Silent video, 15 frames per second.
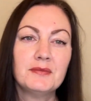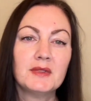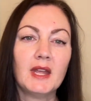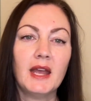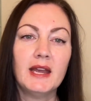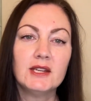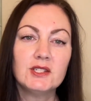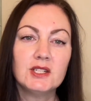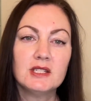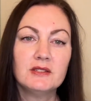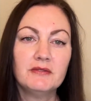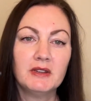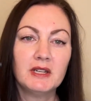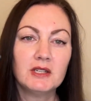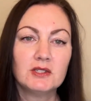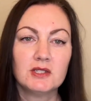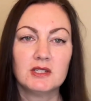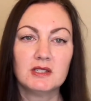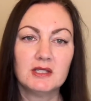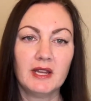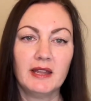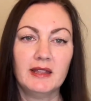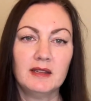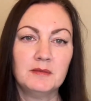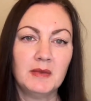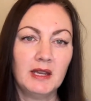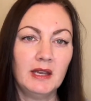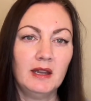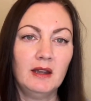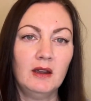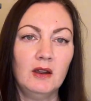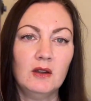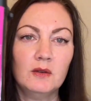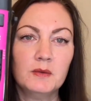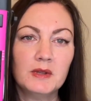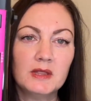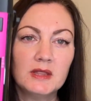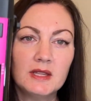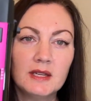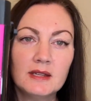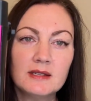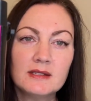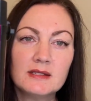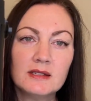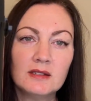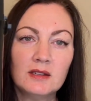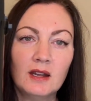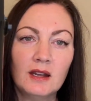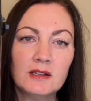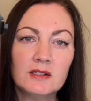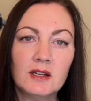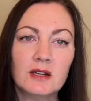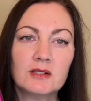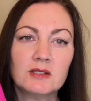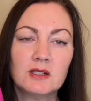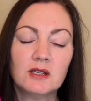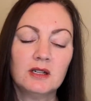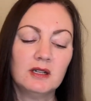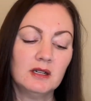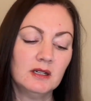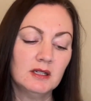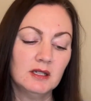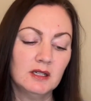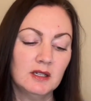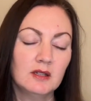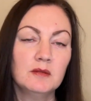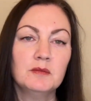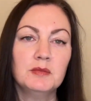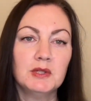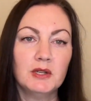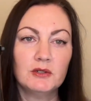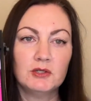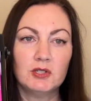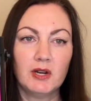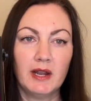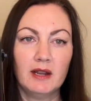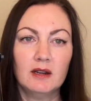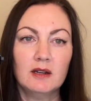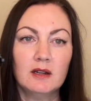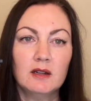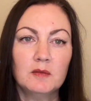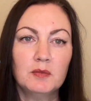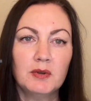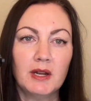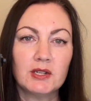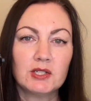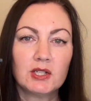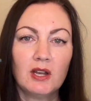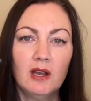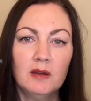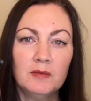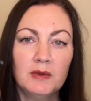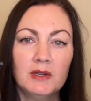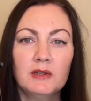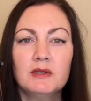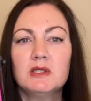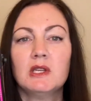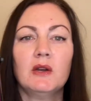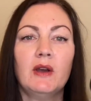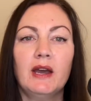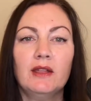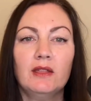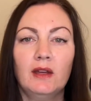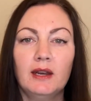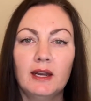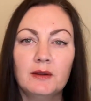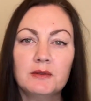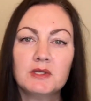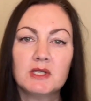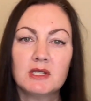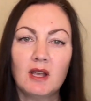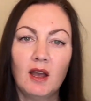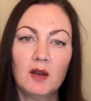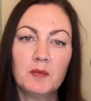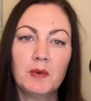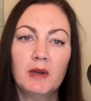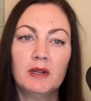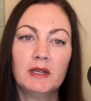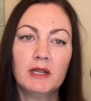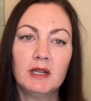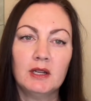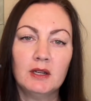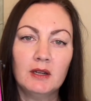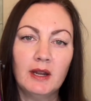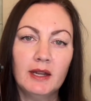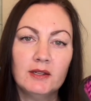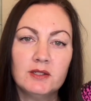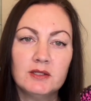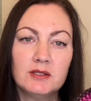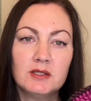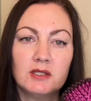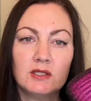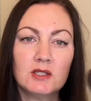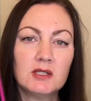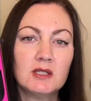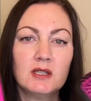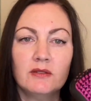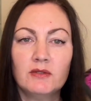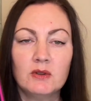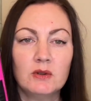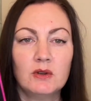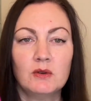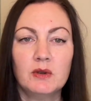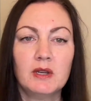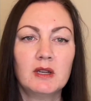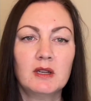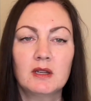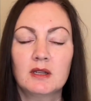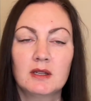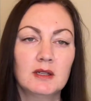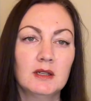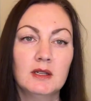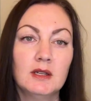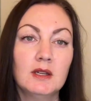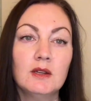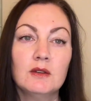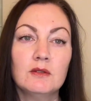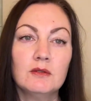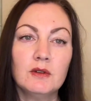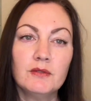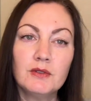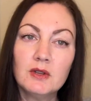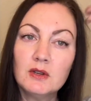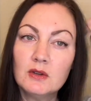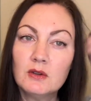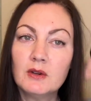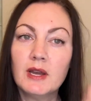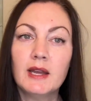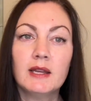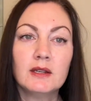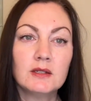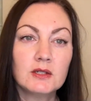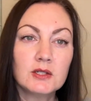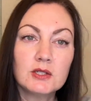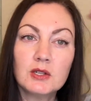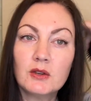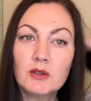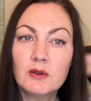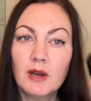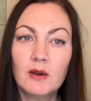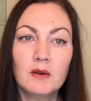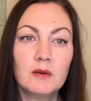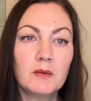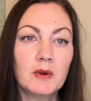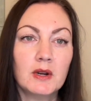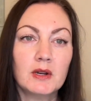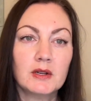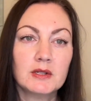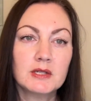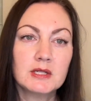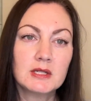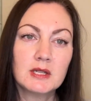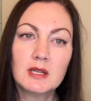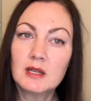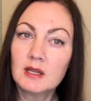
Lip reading: I just finished styling my hair with this Not Doctor blow dryer brush combo, so I thought I would just hop on here and just give you a quick review and show you how it works.